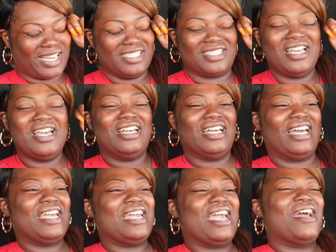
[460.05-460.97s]
Cause
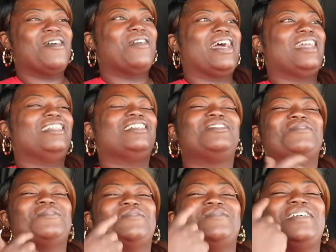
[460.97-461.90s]
and the
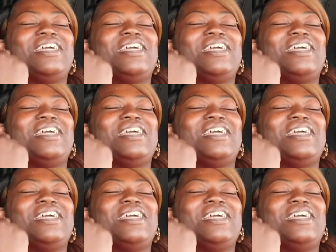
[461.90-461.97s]
dude,